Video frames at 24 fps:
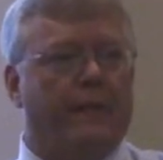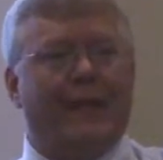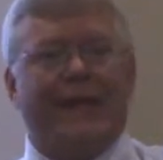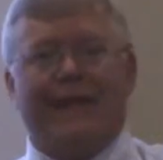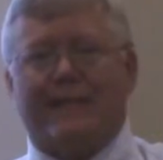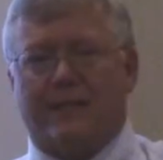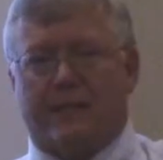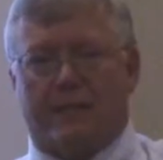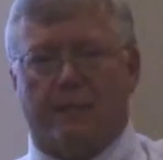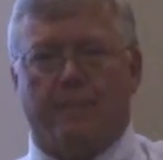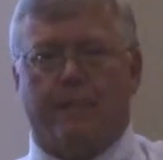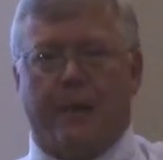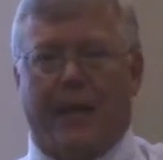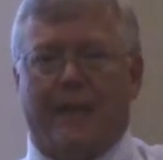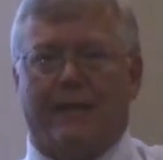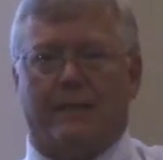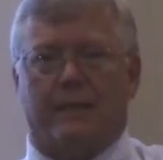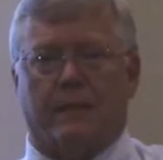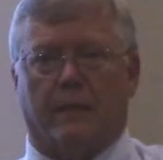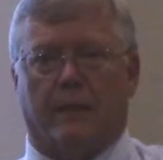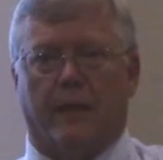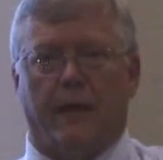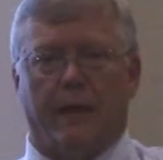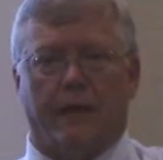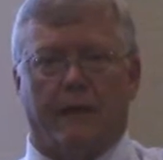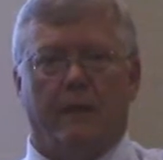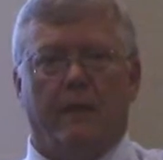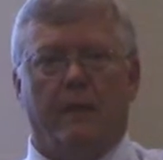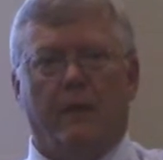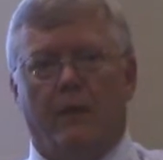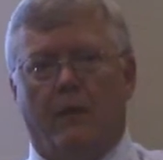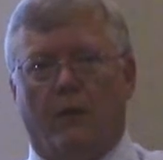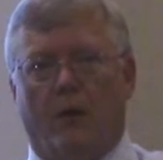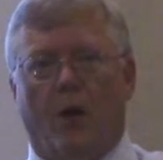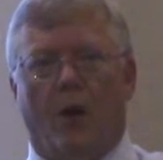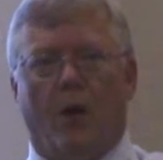That's the baseline.
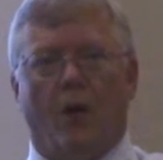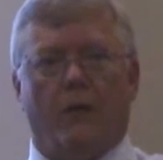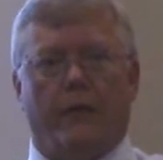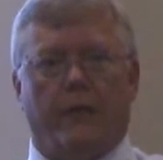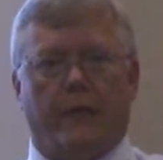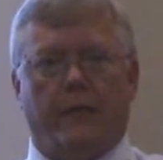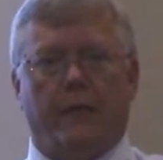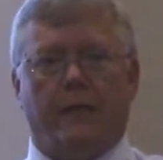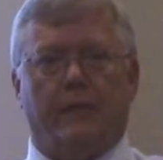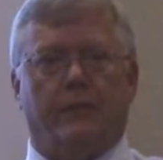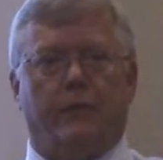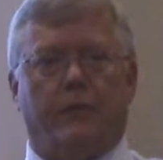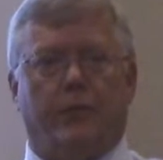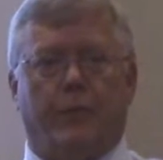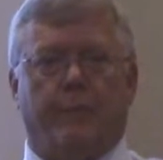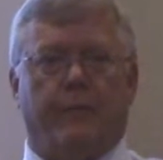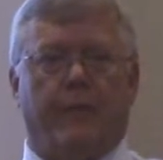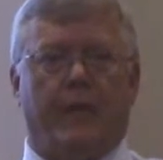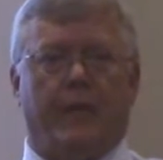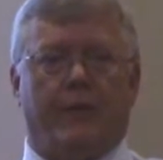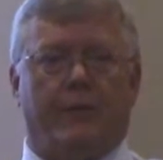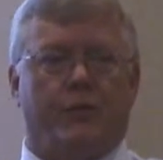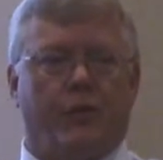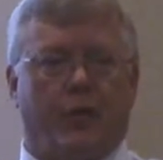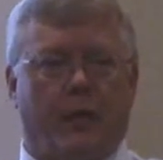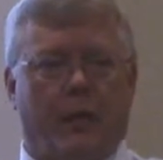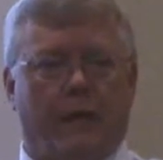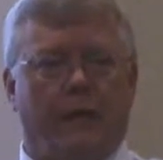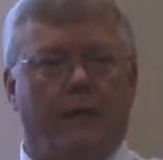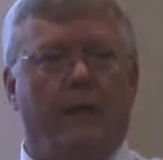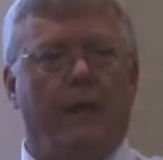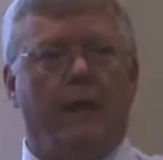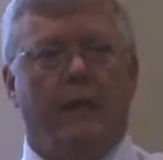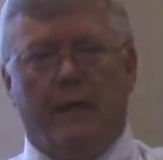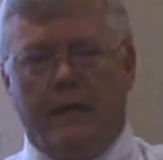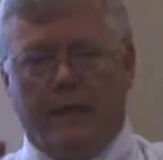All kids should be
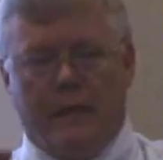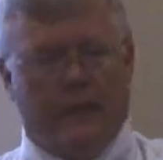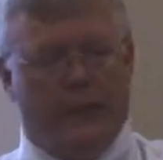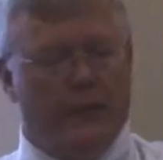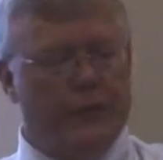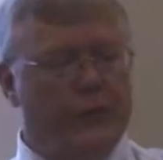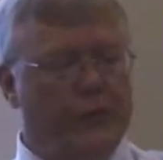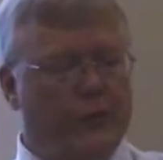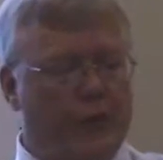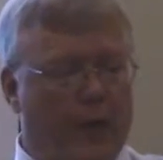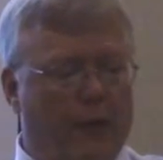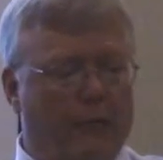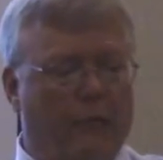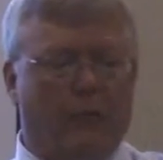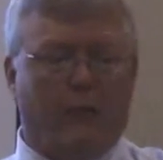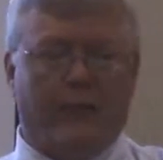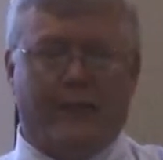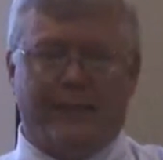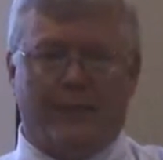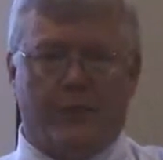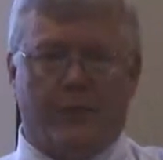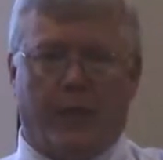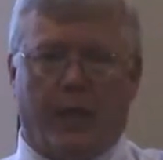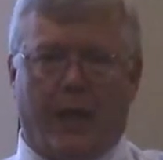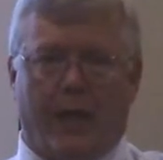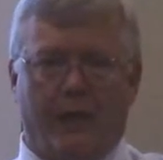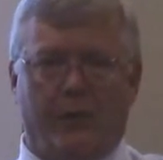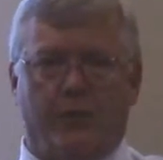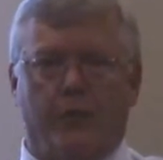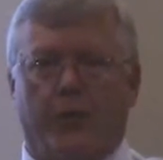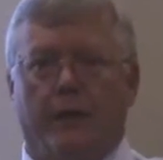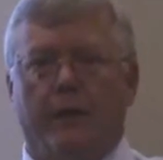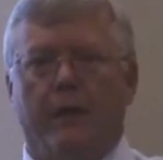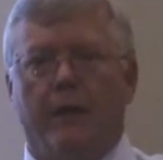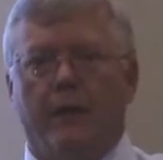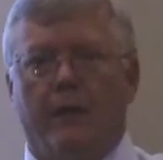educated in general
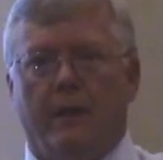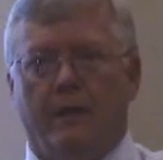education.